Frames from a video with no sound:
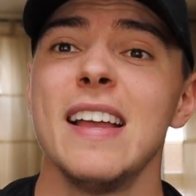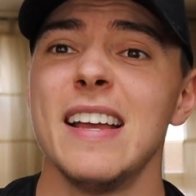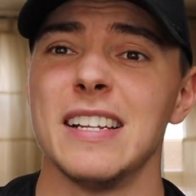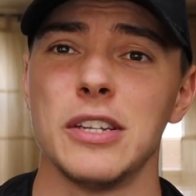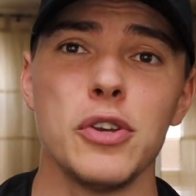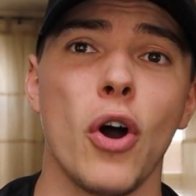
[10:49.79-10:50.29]

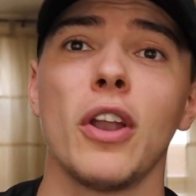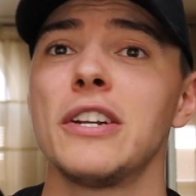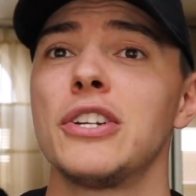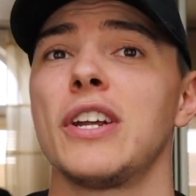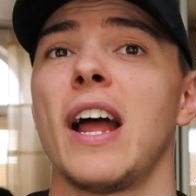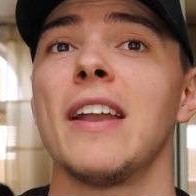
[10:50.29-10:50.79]
His
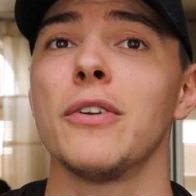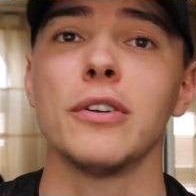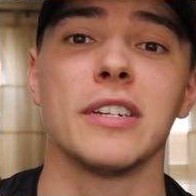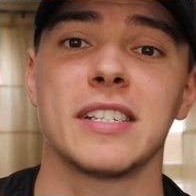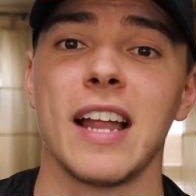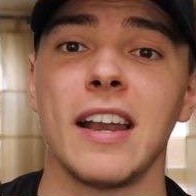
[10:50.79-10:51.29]
knowledge and
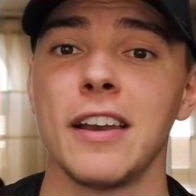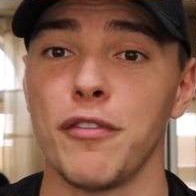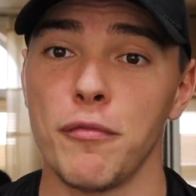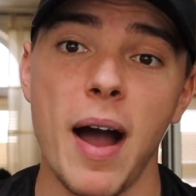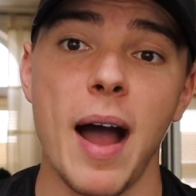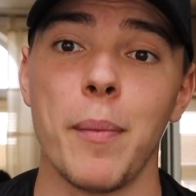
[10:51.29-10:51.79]
understanding of
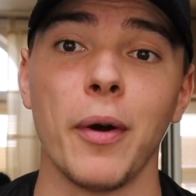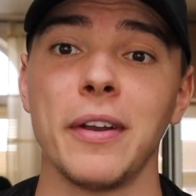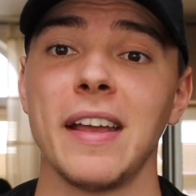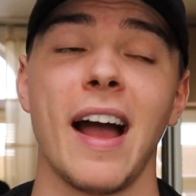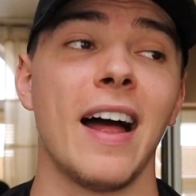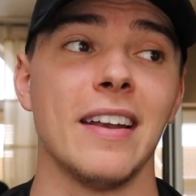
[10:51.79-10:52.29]
my
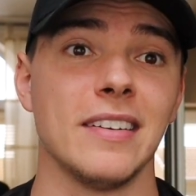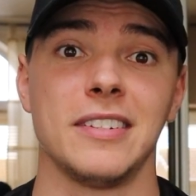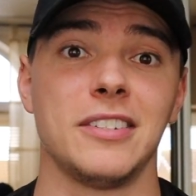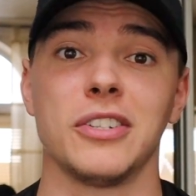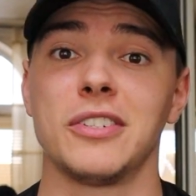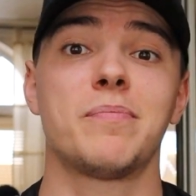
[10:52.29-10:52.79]
body and
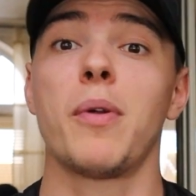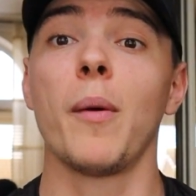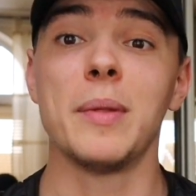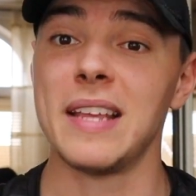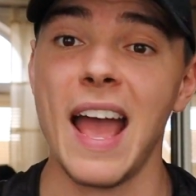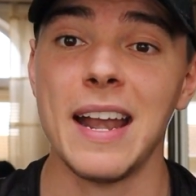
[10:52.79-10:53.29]
just
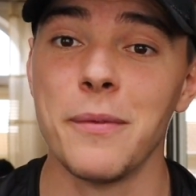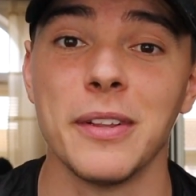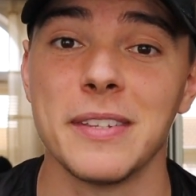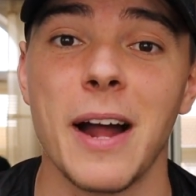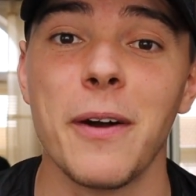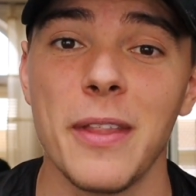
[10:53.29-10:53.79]
probably
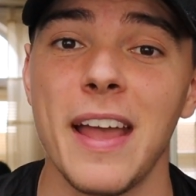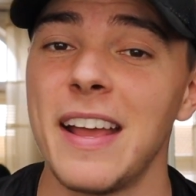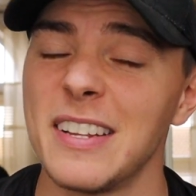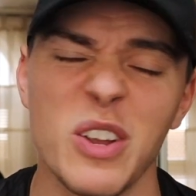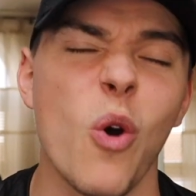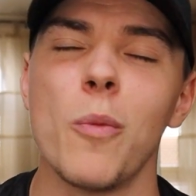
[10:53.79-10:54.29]
anyone's out there
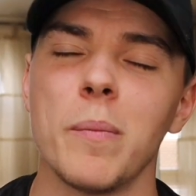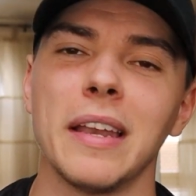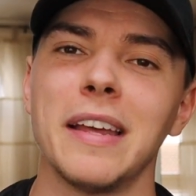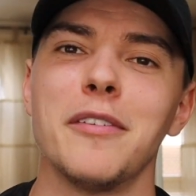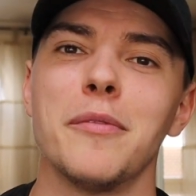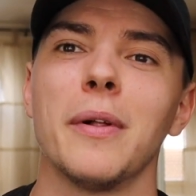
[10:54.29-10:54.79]
is
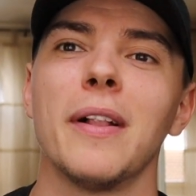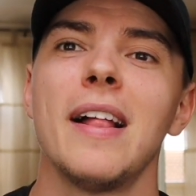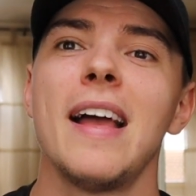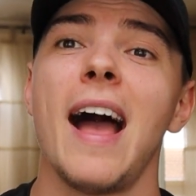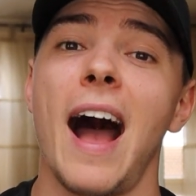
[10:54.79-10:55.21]
unbelievable.